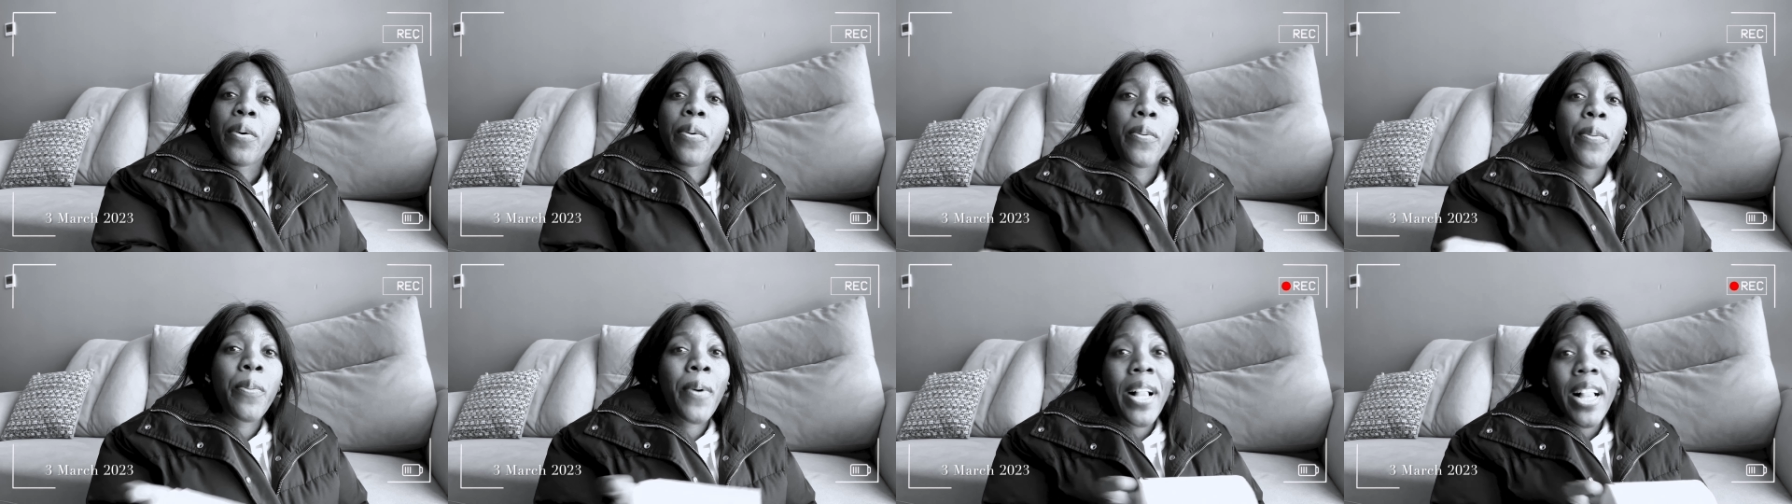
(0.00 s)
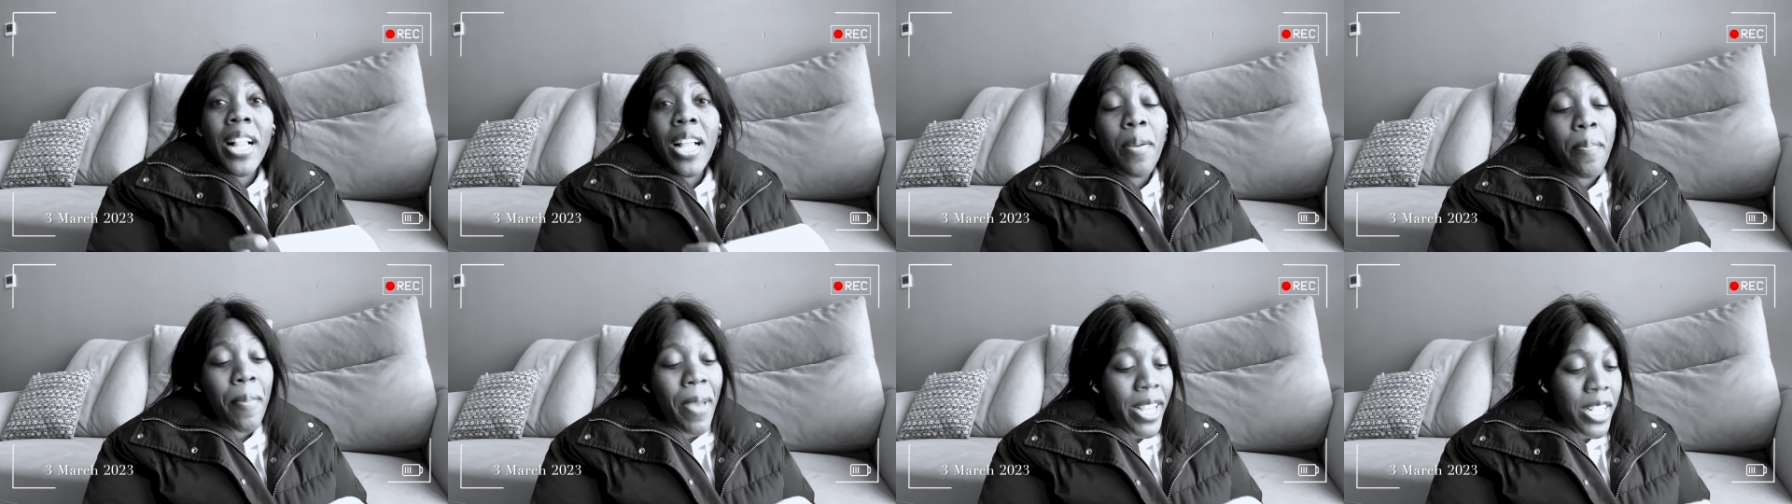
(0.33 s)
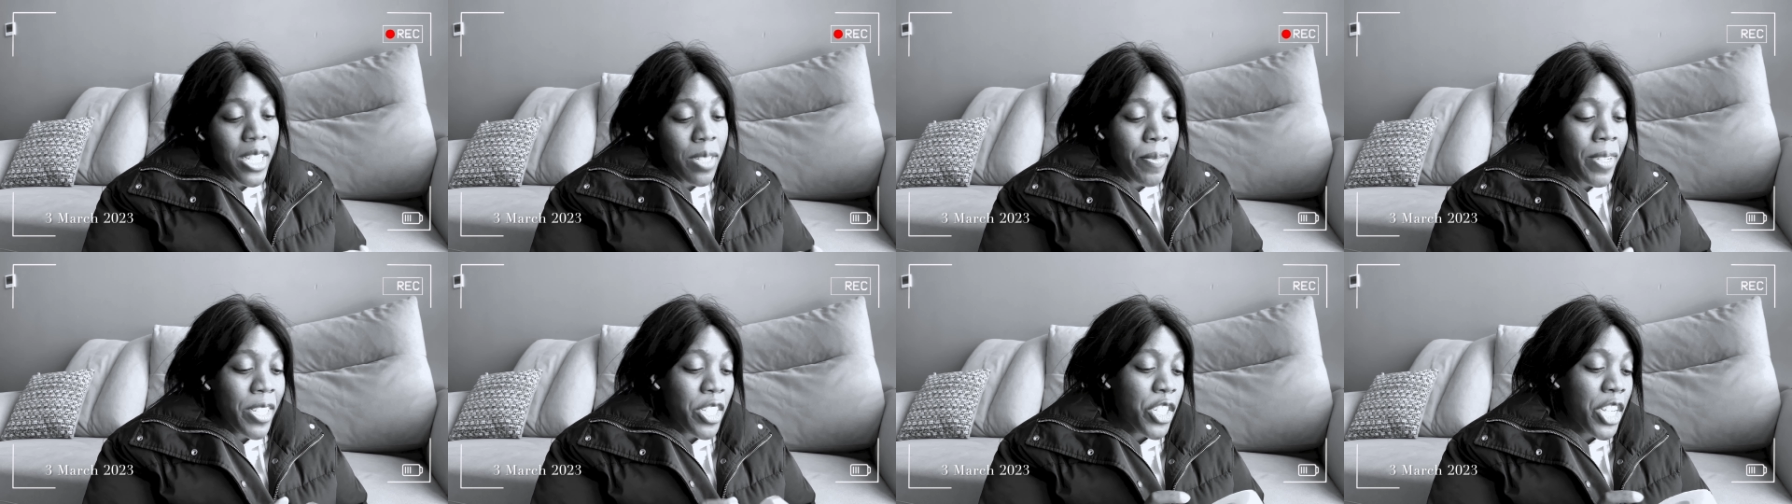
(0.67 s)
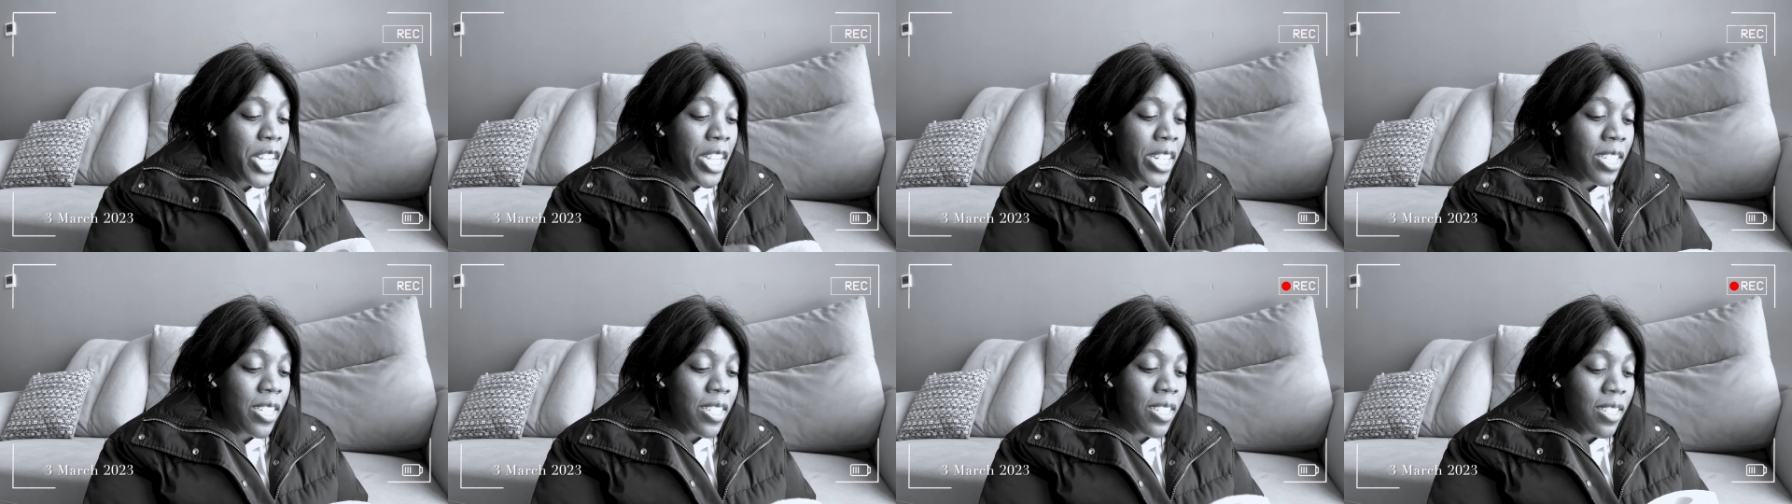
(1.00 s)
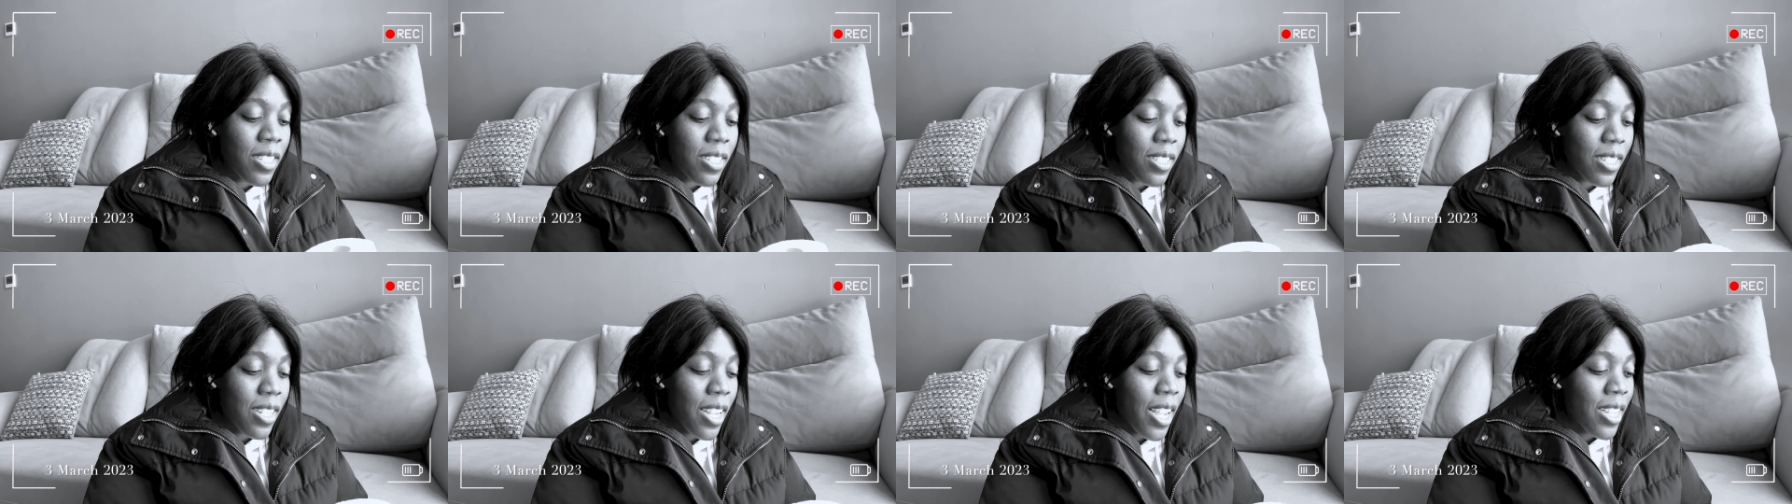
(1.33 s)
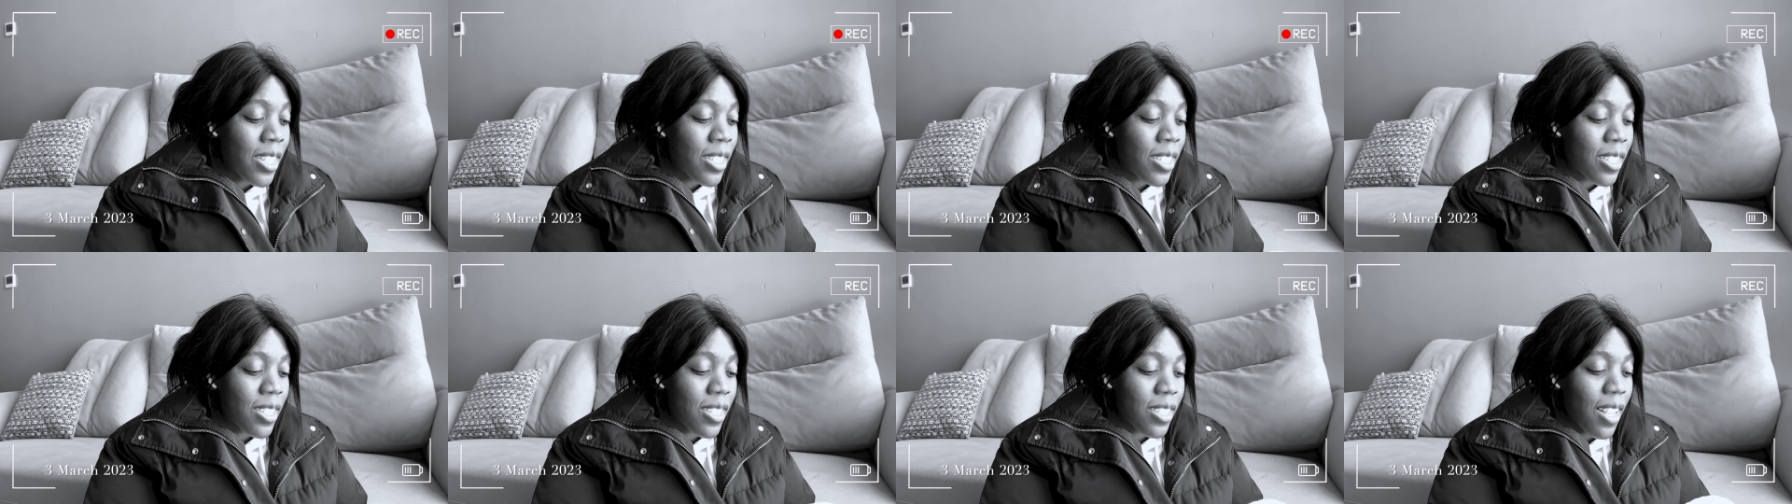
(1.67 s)
Welcome back to my channel.
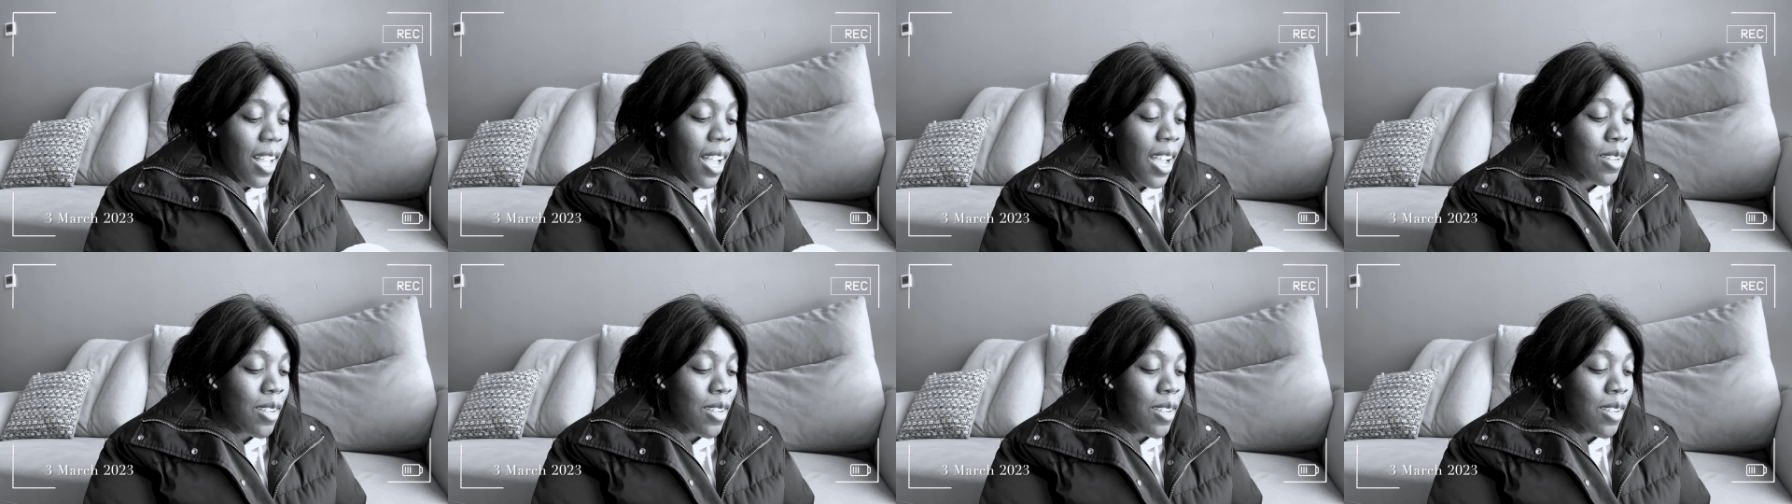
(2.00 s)
Guys,